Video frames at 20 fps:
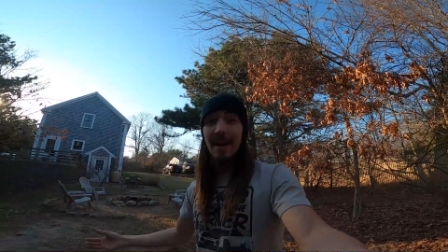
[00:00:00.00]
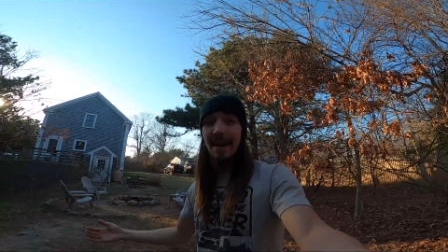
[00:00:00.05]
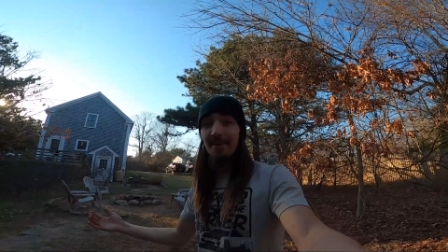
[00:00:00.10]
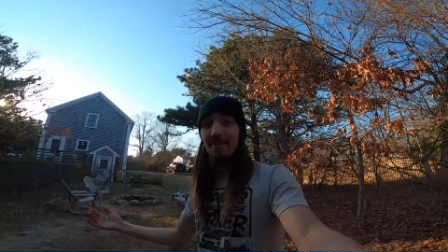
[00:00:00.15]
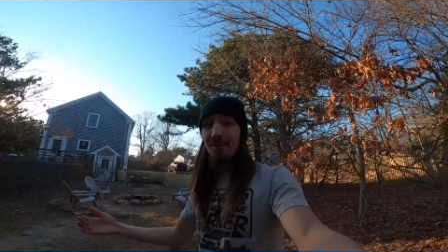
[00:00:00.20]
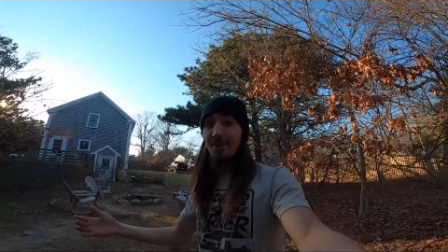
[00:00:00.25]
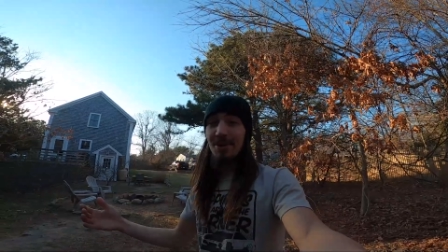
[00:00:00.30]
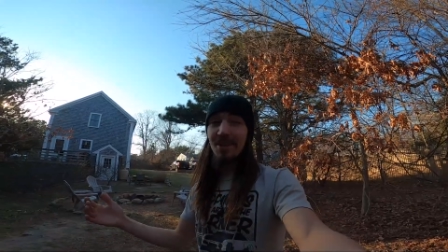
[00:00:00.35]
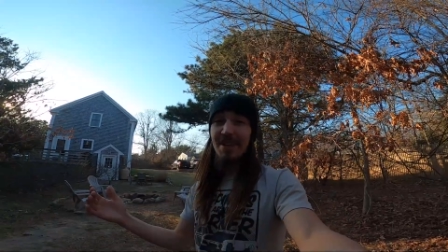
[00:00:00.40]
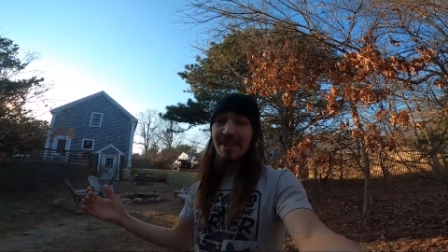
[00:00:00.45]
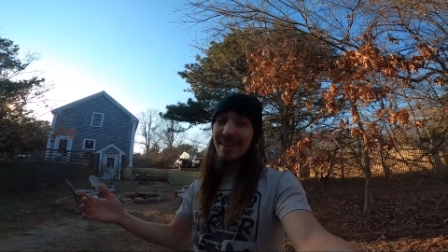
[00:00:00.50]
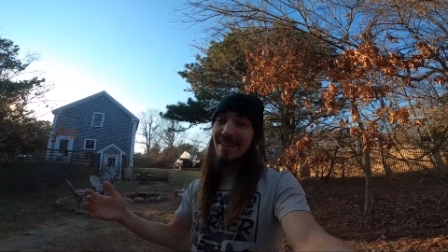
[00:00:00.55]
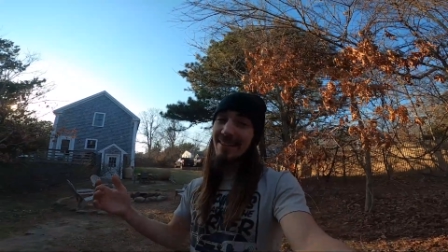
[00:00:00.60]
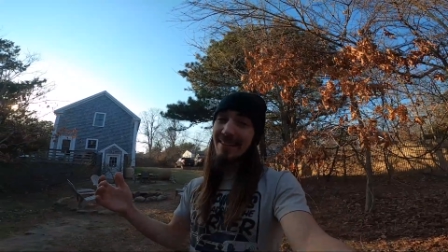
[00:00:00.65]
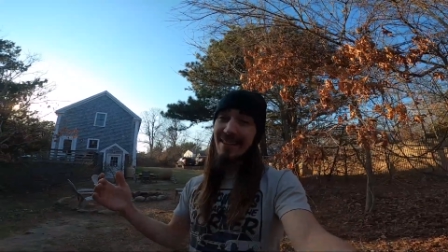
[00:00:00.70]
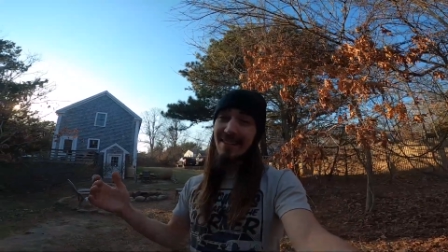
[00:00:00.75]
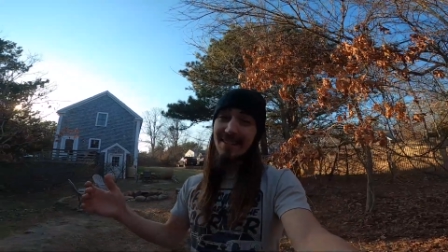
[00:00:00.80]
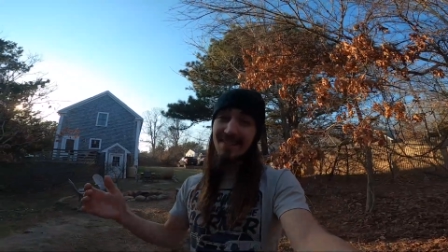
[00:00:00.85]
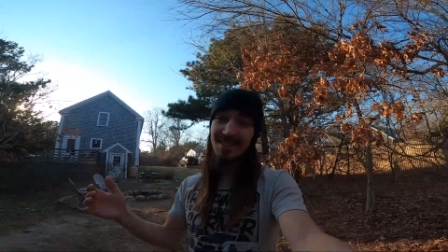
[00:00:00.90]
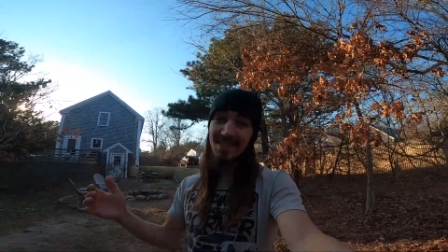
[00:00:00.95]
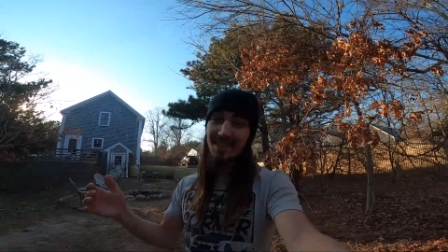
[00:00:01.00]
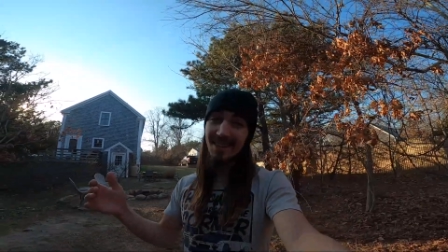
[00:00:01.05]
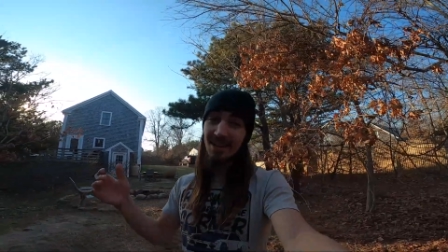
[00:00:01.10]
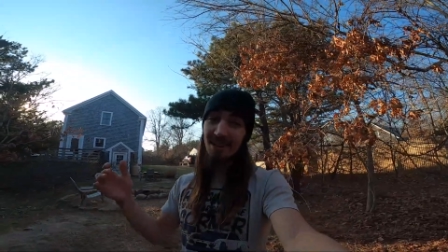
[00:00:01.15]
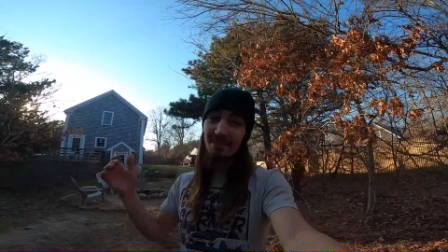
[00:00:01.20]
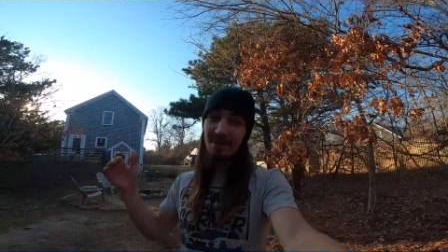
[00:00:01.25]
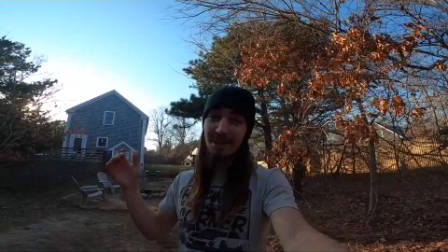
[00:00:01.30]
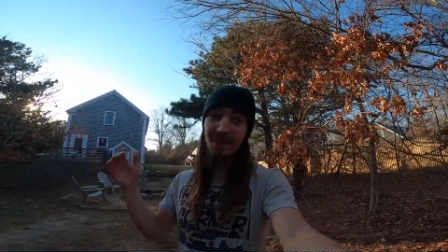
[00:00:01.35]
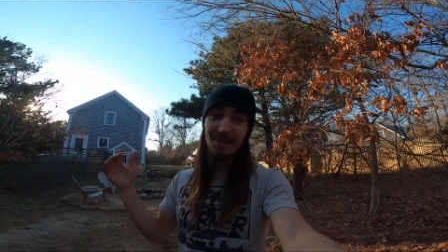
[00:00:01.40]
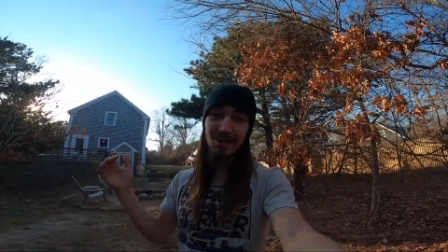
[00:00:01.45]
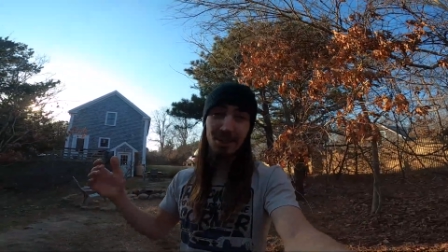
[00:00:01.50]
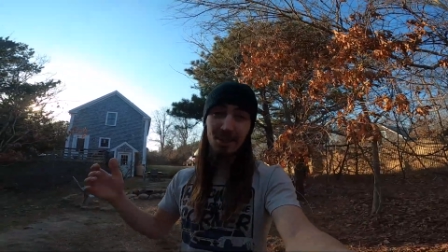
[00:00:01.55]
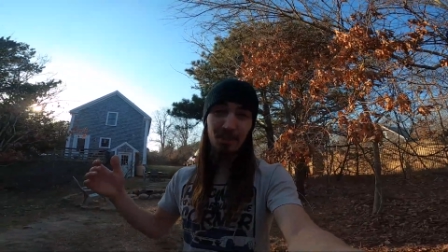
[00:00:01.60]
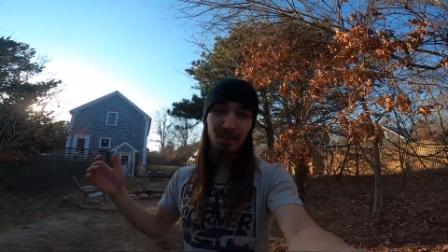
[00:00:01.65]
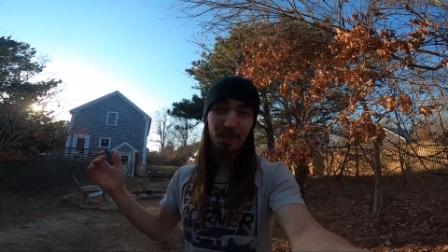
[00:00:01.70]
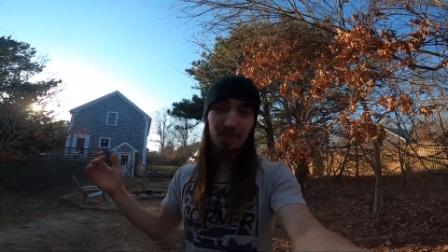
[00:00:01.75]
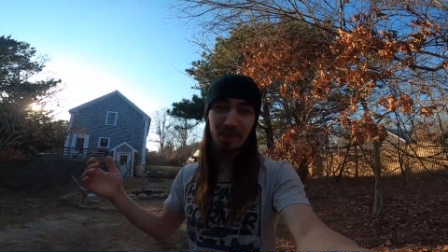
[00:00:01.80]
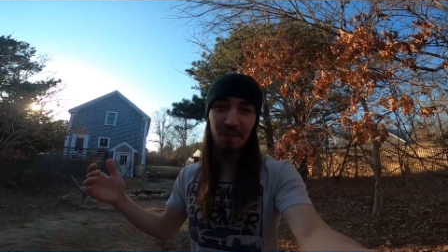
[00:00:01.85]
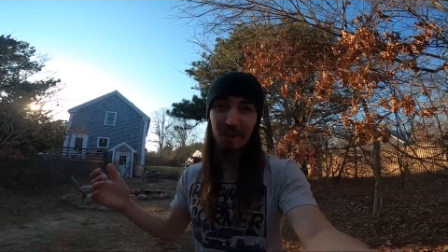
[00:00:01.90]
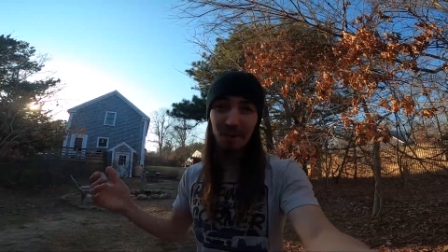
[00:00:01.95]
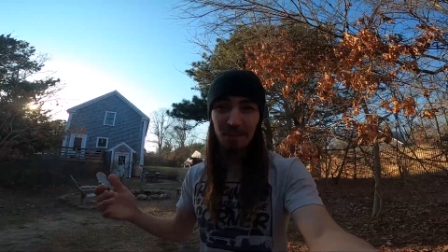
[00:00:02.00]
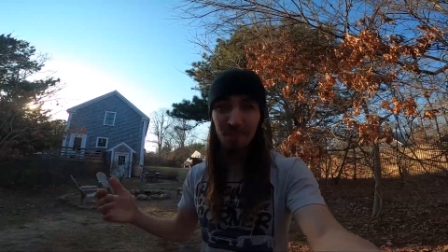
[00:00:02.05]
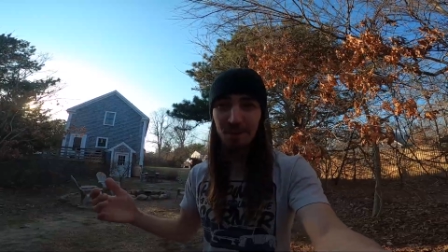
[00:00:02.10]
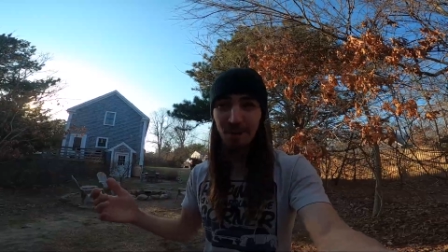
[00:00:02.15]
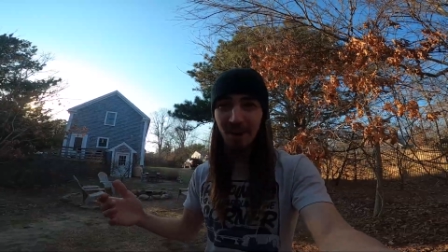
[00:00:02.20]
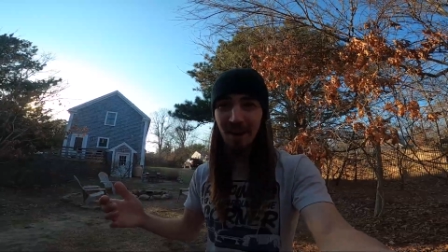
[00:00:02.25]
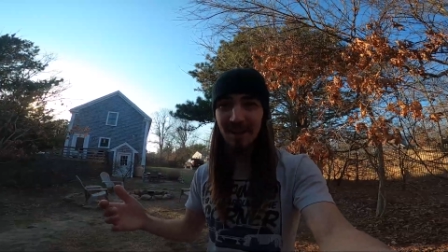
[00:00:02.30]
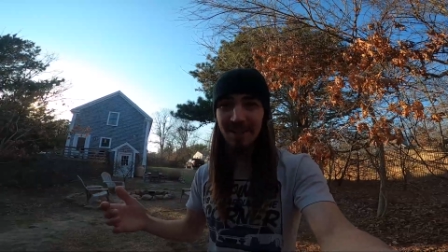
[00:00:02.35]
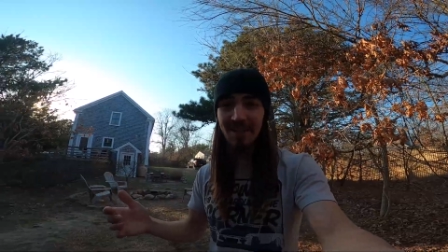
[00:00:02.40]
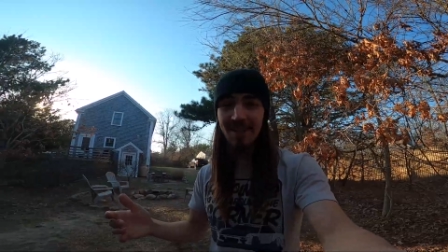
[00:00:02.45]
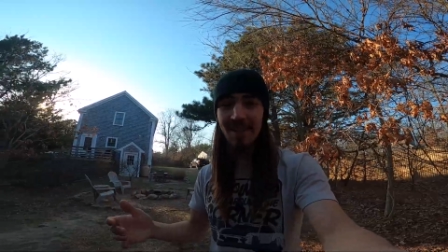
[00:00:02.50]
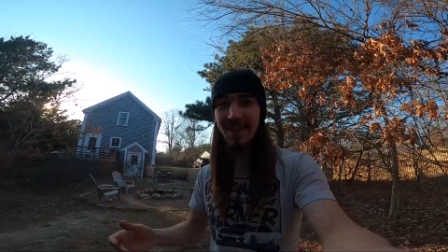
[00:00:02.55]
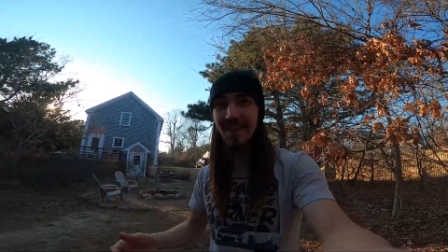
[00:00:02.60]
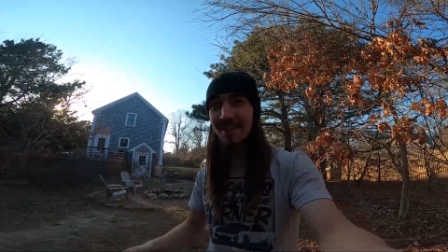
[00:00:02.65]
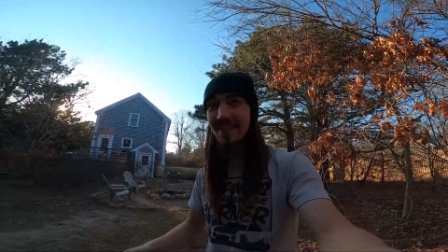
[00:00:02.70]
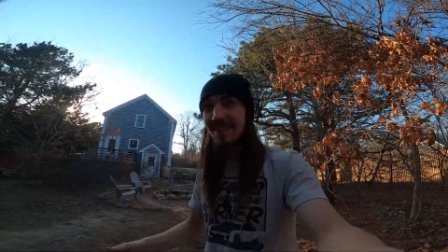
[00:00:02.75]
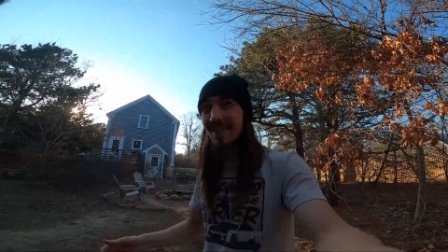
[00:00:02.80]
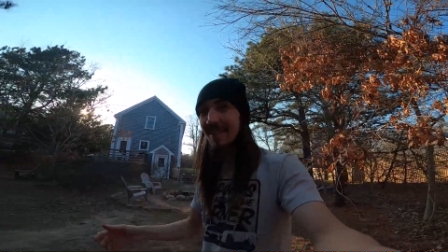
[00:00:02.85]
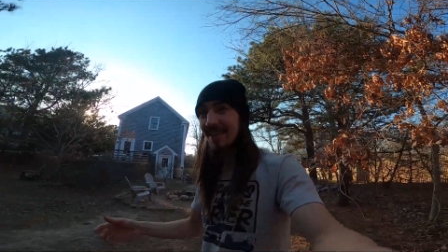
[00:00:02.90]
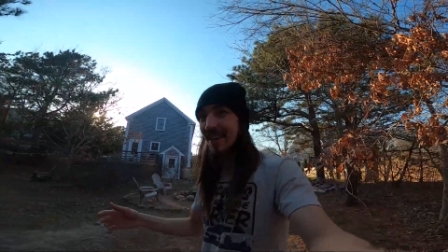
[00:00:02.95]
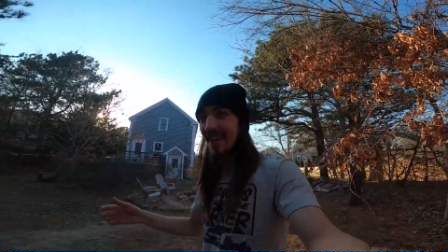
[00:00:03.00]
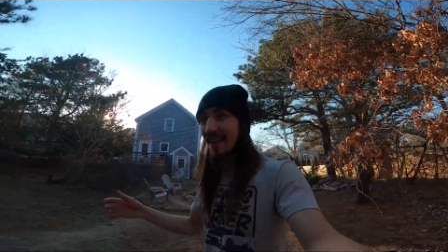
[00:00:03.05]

I really think this is gonna be a super fun process.